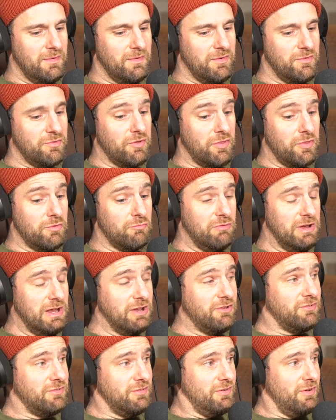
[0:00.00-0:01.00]
So the
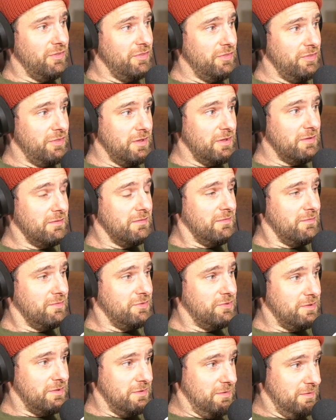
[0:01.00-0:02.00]
reach on
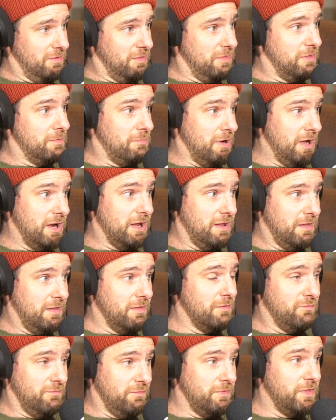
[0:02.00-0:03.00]
the Mullet
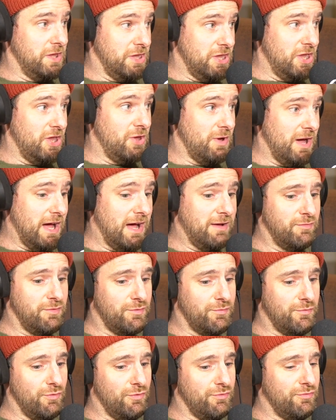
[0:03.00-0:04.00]
that you have
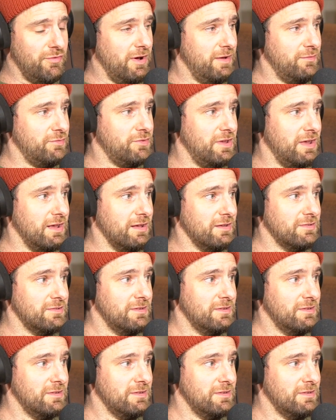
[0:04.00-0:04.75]
is 456.